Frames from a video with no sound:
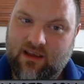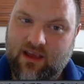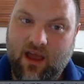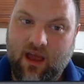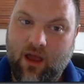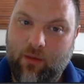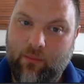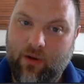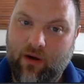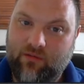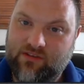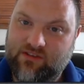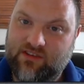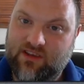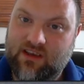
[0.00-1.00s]

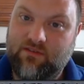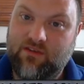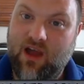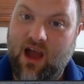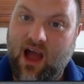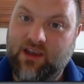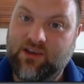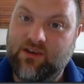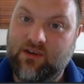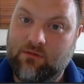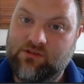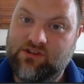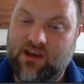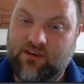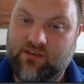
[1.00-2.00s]
Obviously if you add new
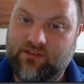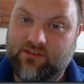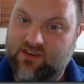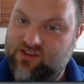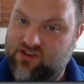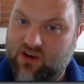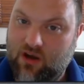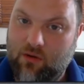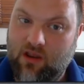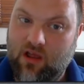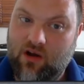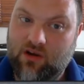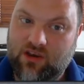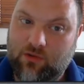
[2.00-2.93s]
channels as you go along,